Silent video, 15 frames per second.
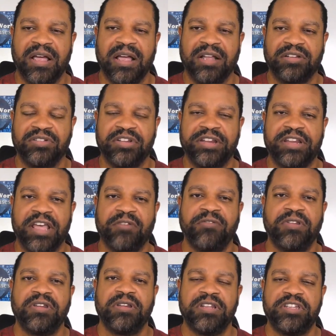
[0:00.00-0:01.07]
I
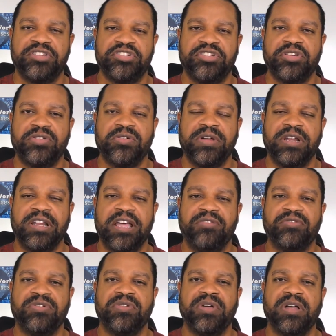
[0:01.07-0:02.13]
definitely show a
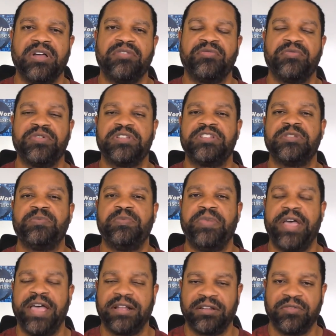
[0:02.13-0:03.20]
level of
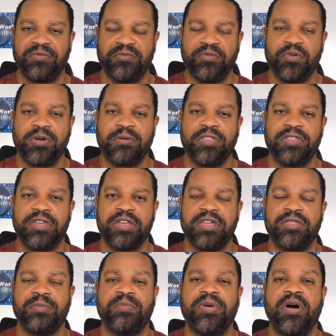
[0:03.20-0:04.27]
respect for the
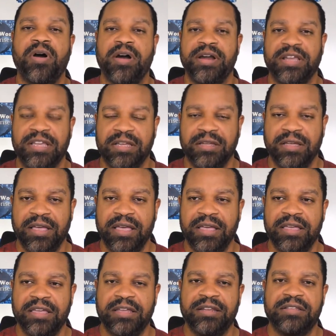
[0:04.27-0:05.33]
other party,
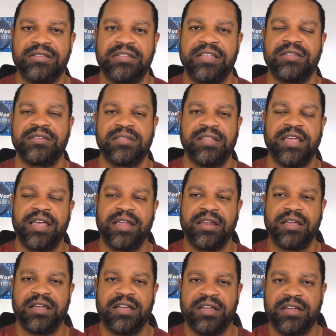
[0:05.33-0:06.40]
in a sense that
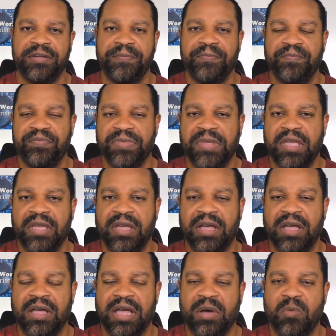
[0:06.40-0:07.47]
um,
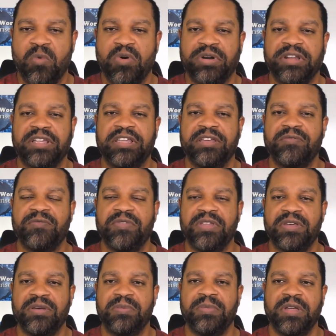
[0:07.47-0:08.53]
I want to give
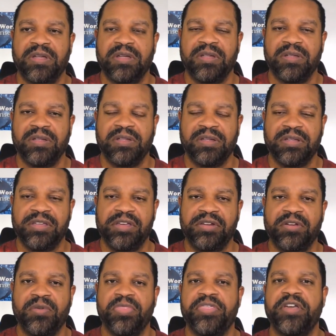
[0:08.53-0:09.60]
them, you
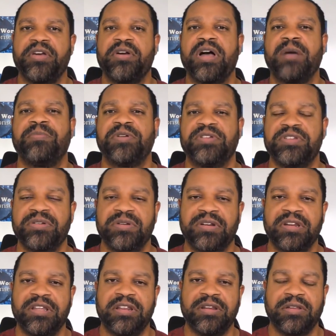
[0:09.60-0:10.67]
know, their
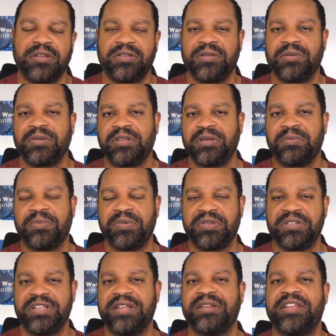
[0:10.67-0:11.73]
opportunity to, to
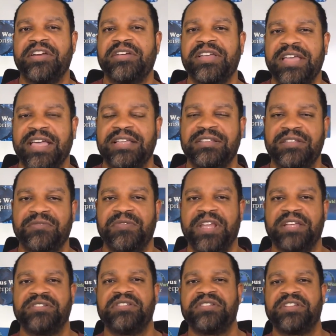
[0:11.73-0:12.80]
present their case if
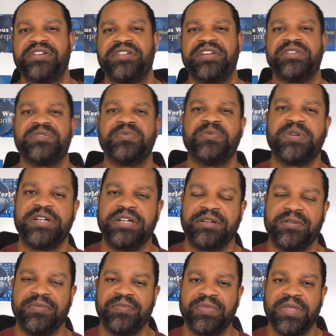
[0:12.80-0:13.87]
necessary as
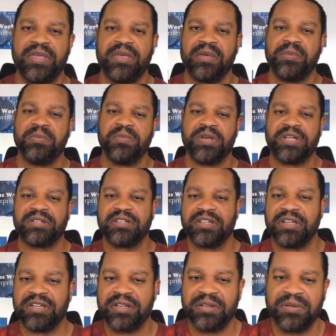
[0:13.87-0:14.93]
well. But,
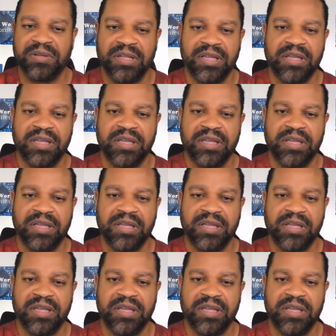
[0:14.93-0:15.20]
uh,